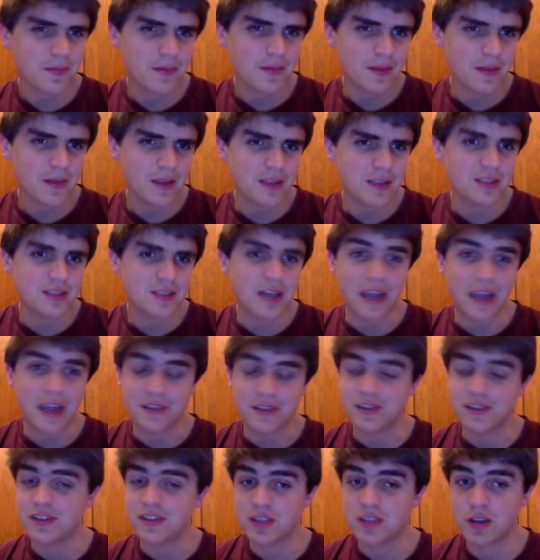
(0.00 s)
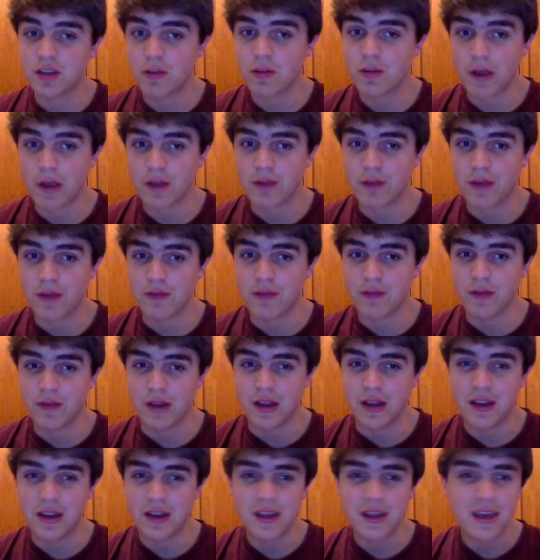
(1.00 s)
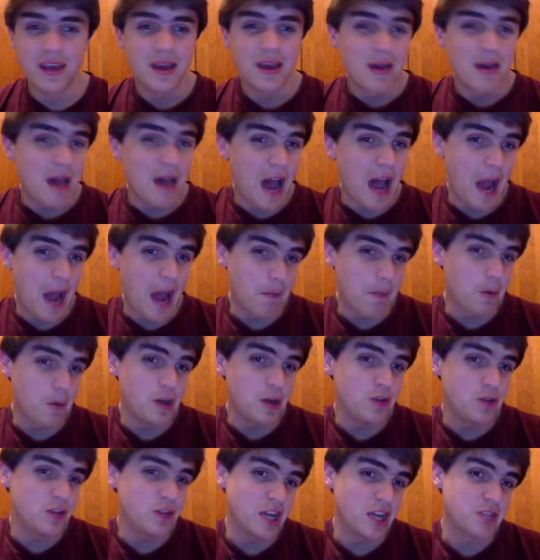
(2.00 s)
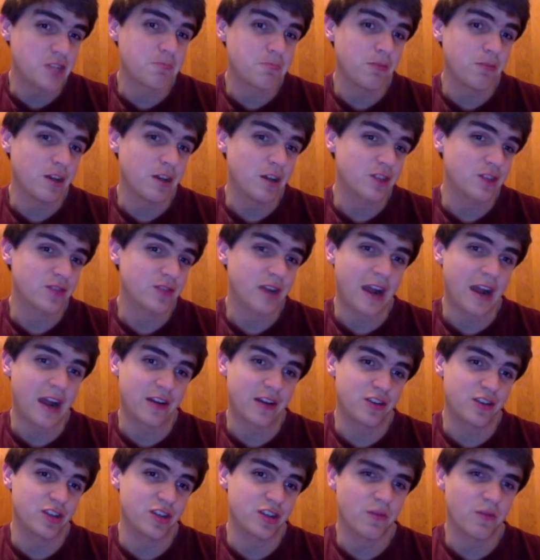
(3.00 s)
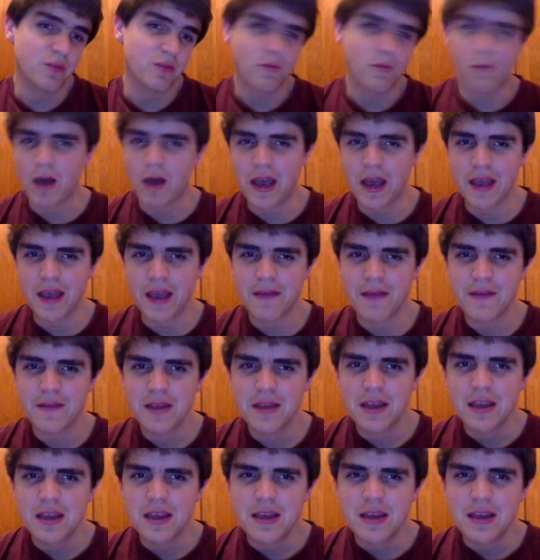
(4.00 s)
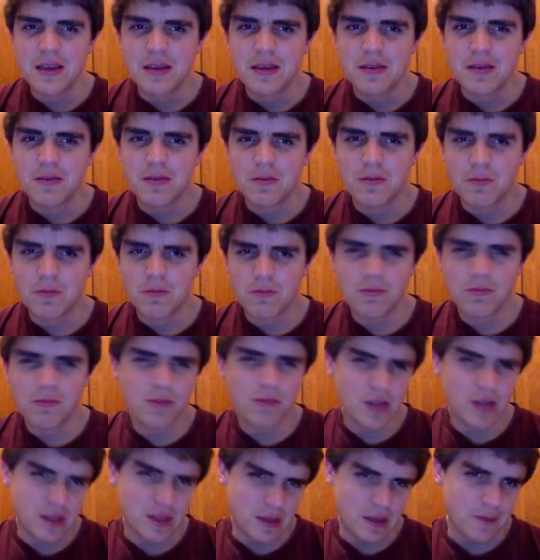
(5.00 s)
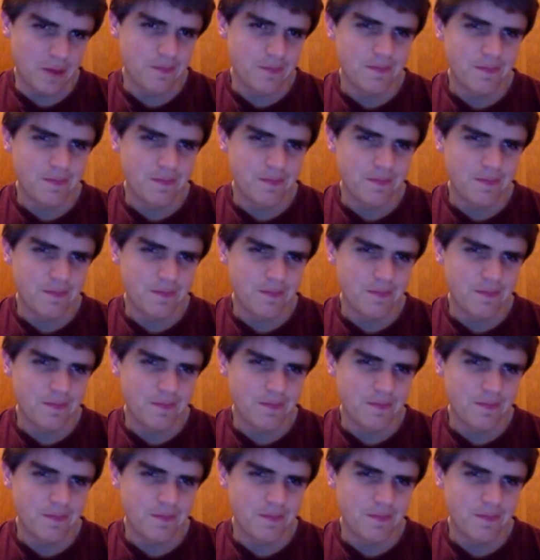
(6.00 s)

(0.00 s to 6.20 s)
it's nice. It's the correct way of doing it. I'm going to use H plus for hydrogen. Why? We'll get there.